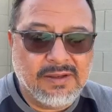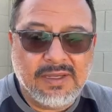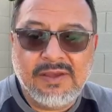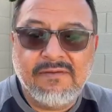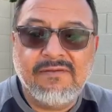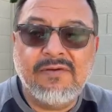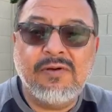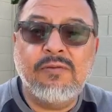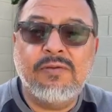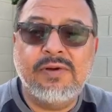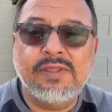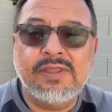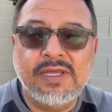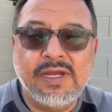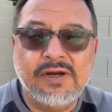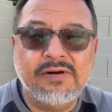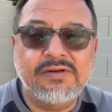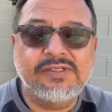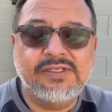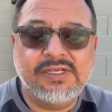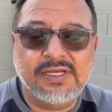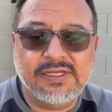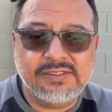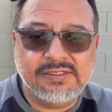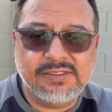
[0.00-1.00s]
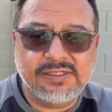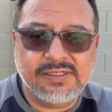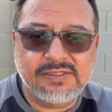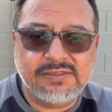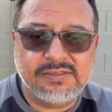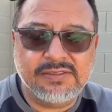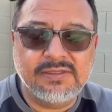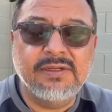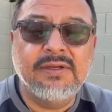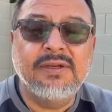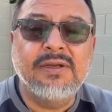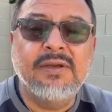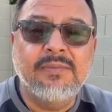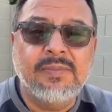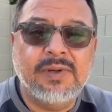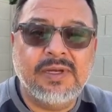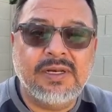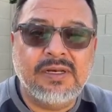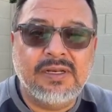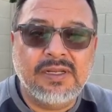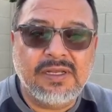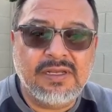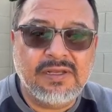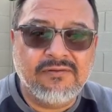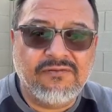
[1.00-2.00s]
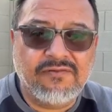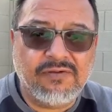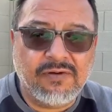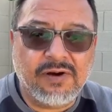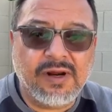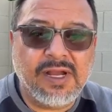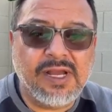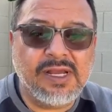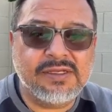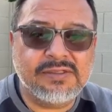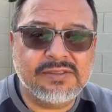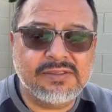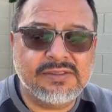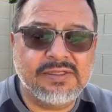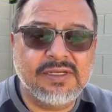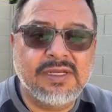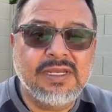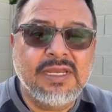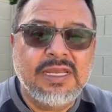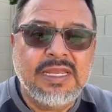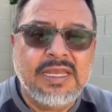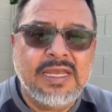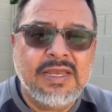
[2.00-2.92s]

even when their senses, but for us,